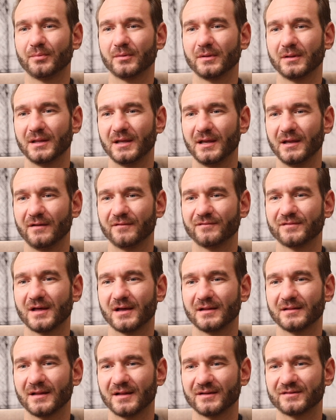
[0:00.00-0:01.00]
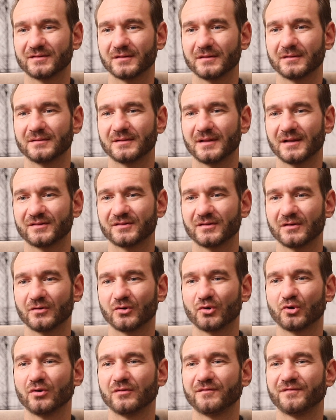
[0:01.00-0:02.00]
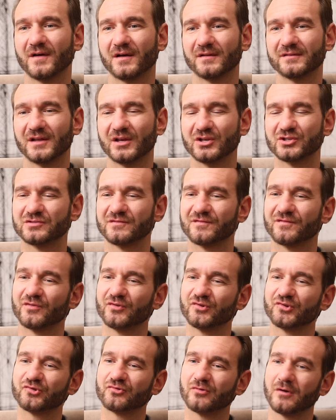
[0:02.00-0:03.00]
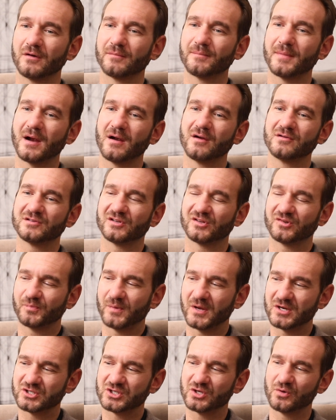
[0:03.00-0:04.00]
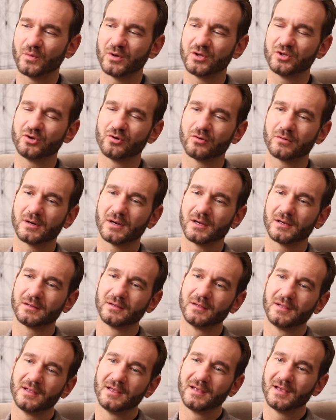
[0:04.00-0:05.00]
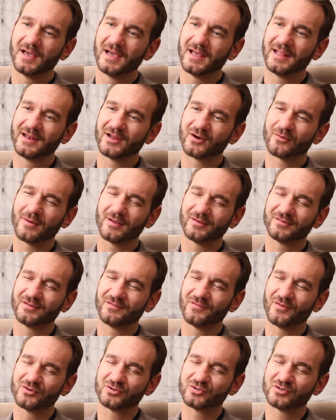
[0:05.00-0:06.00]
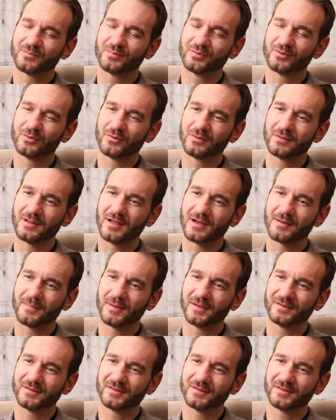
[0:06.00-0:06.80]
believe that that's a good foundation for a strong marriage, especially when you're an aggressive entrepreneur like